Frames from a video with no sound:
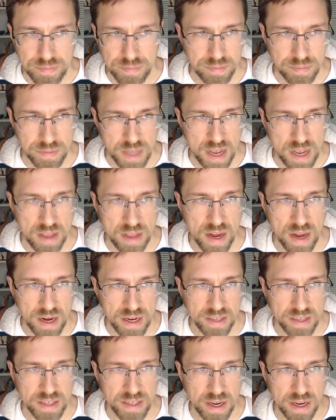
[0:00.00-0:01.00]
and then I can
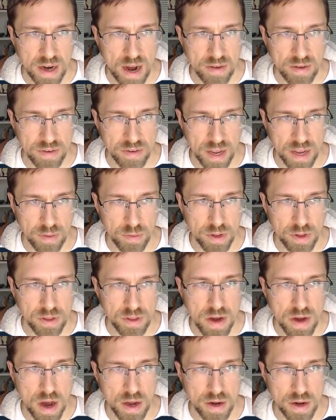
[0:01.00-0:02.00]
take it off again with
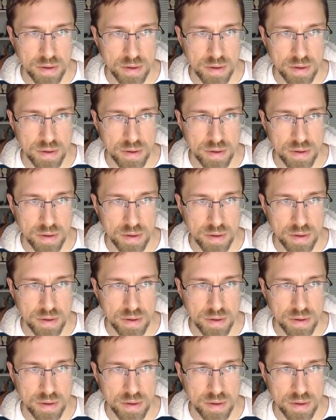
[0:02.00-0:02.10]
none,